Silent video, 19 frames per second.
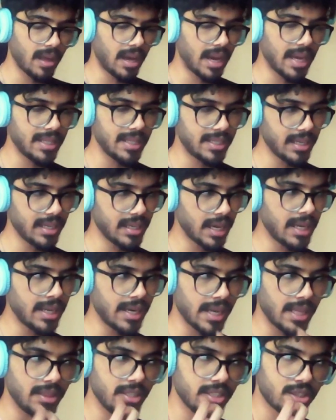I think I
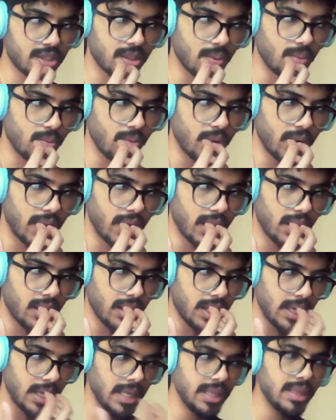read this somewhere
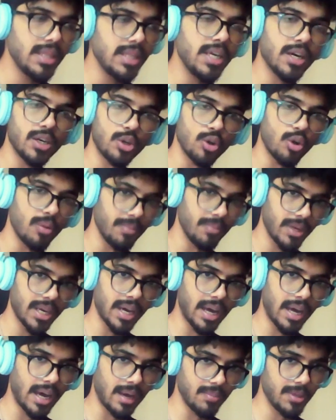in the Atomic
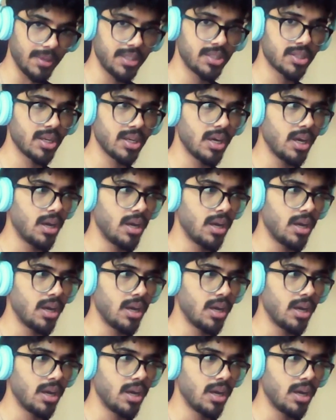Habits,